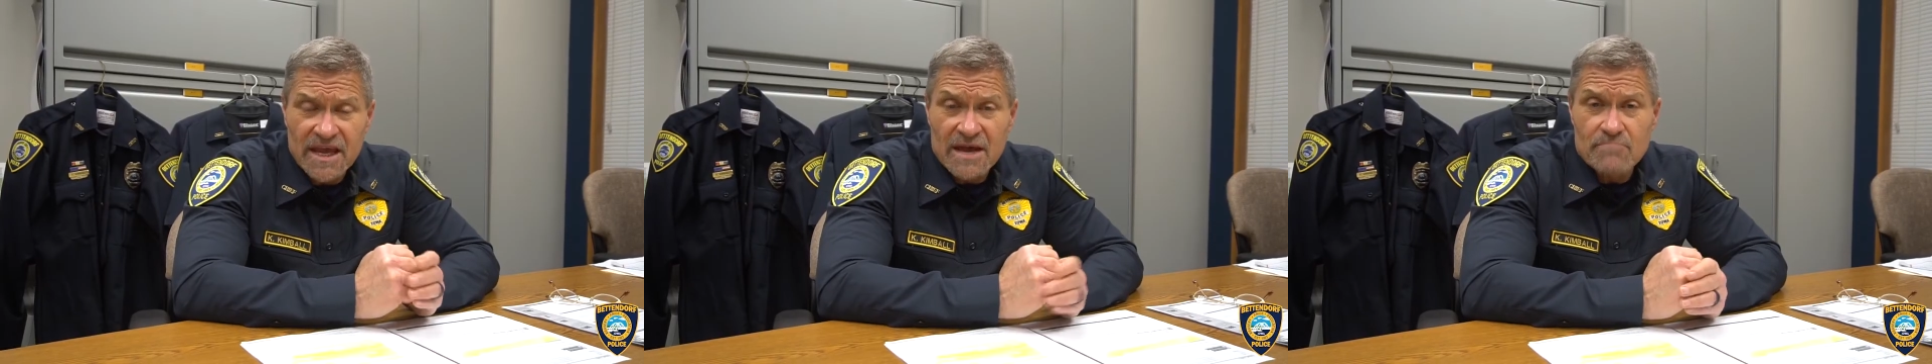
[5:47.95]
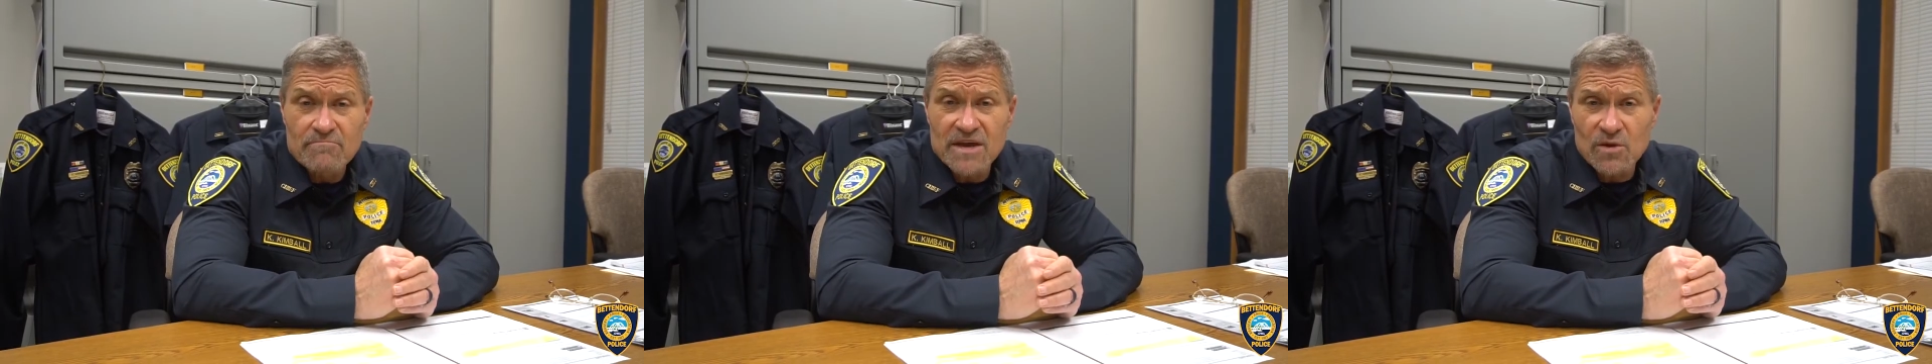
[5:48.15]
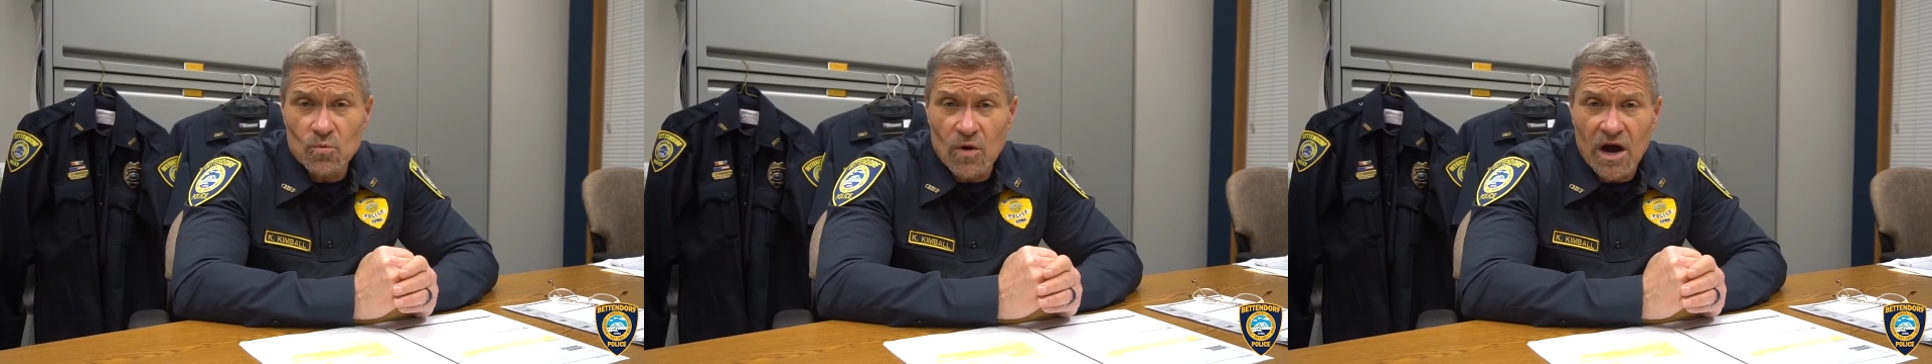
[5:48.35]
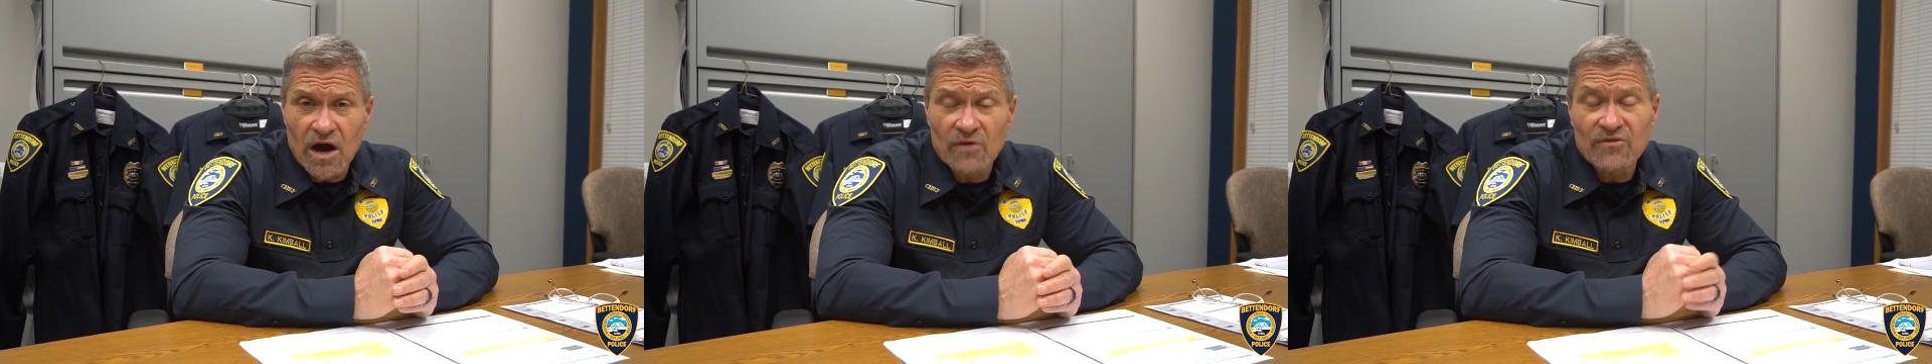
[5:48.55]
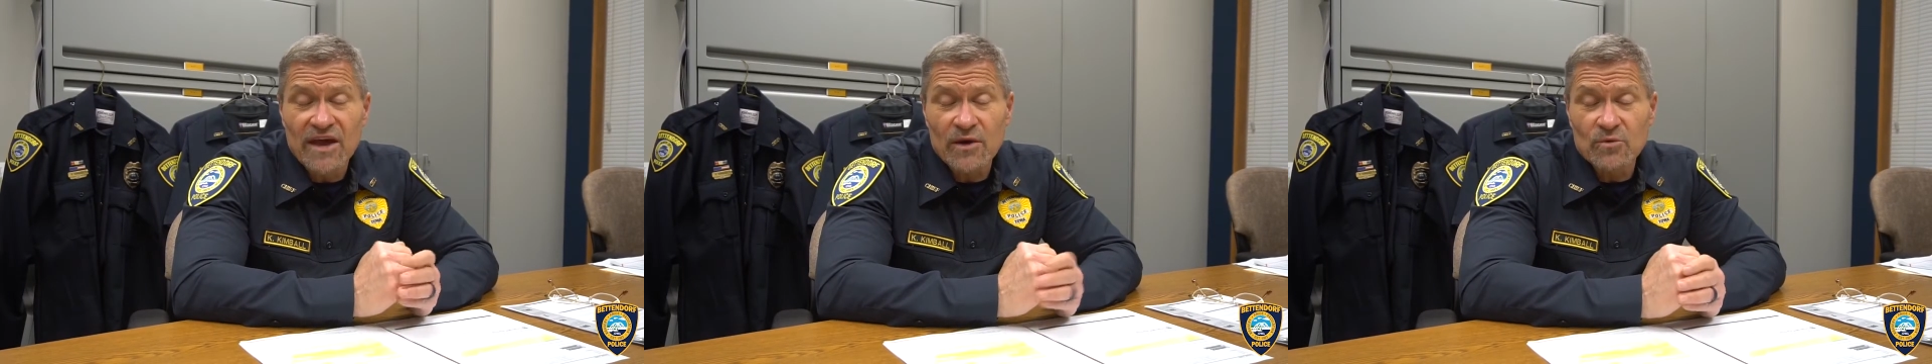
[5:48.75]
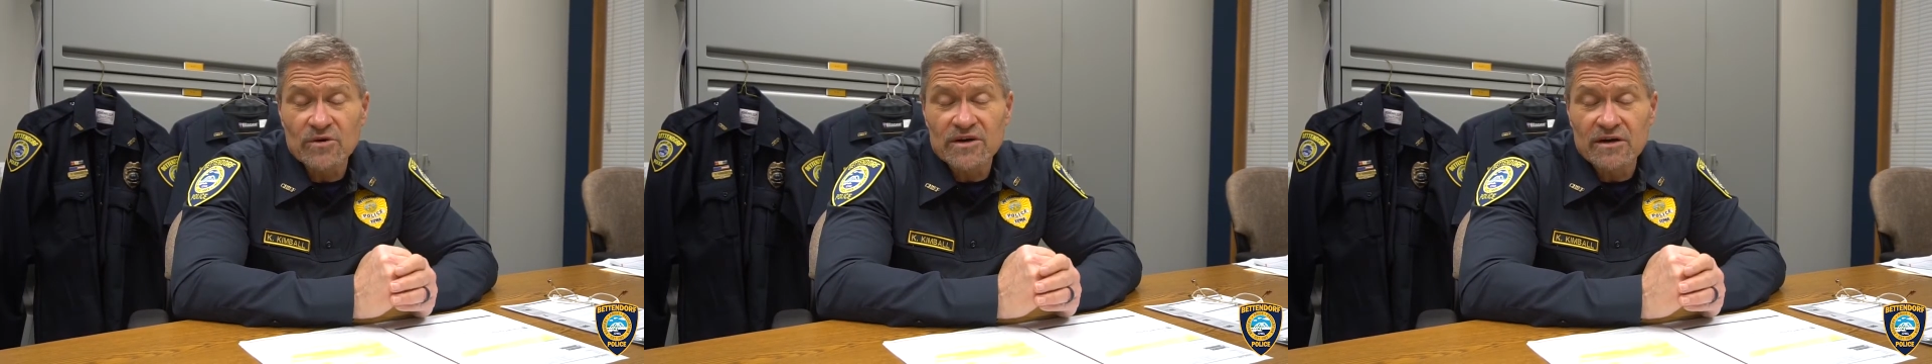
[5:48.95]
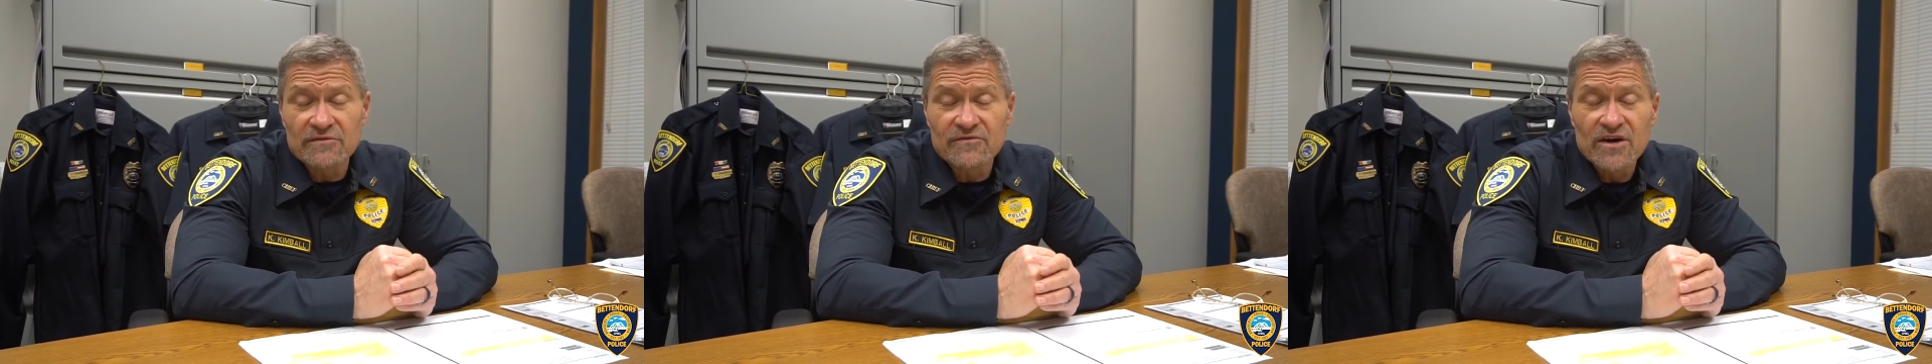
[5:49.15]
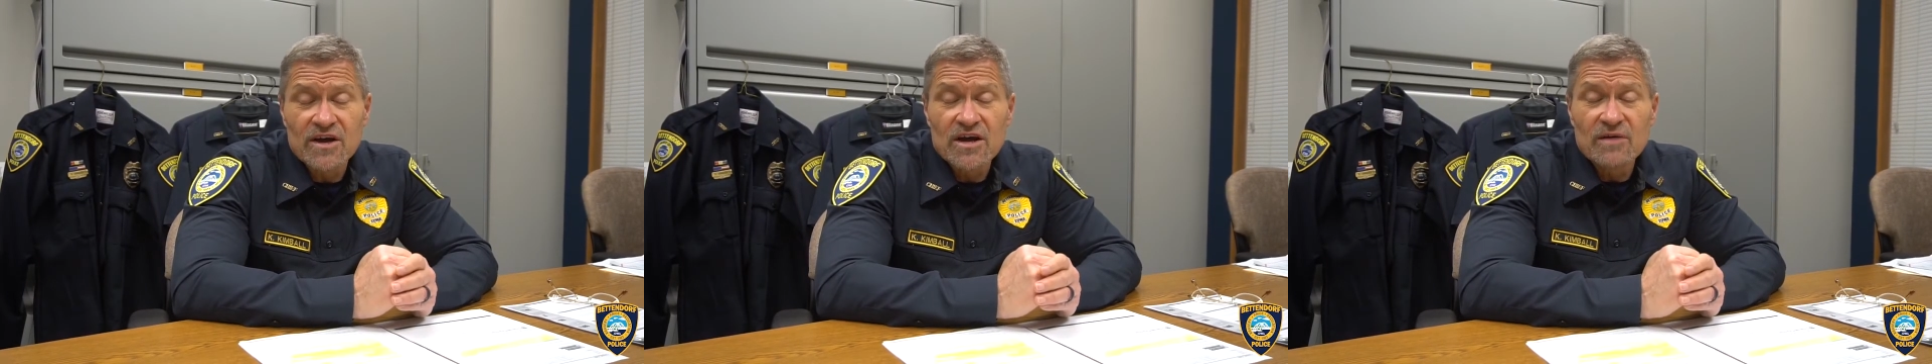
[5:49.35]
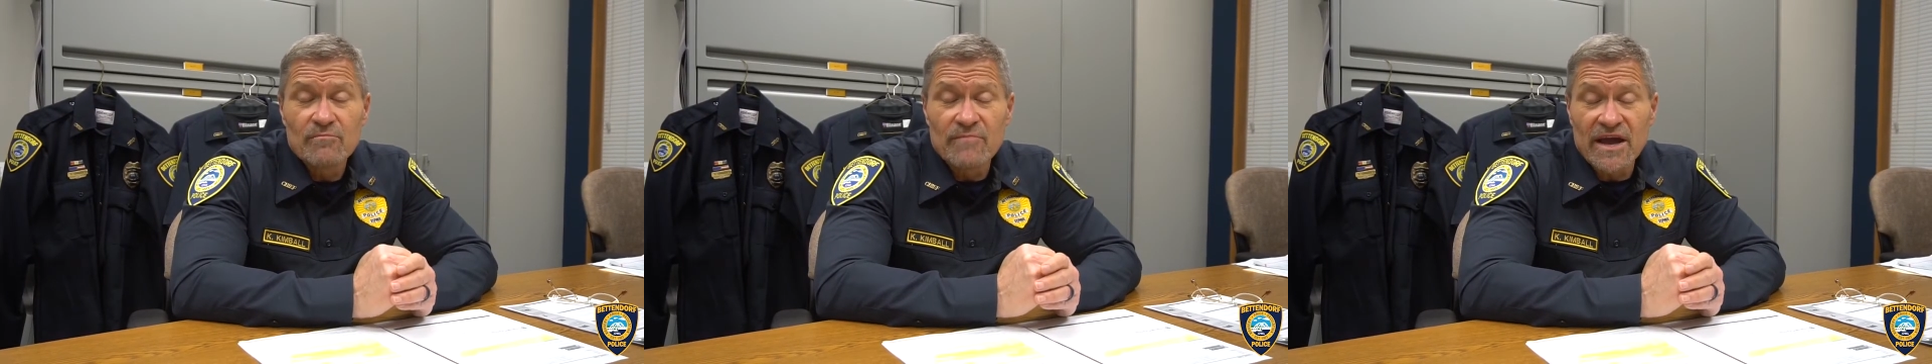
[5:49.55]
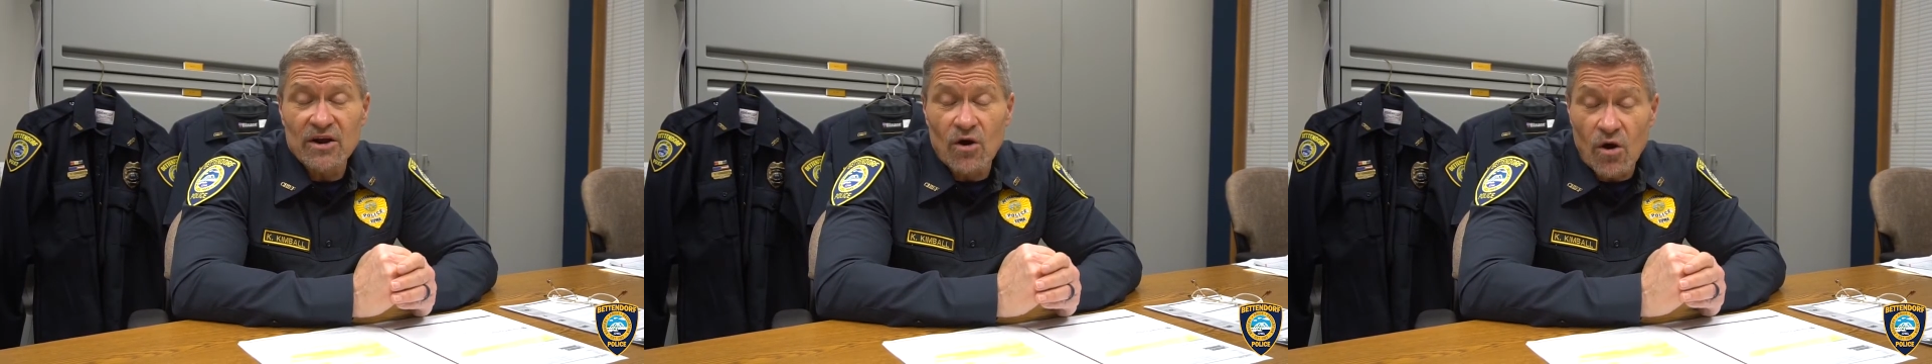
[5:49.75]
Meanwhile, they would have made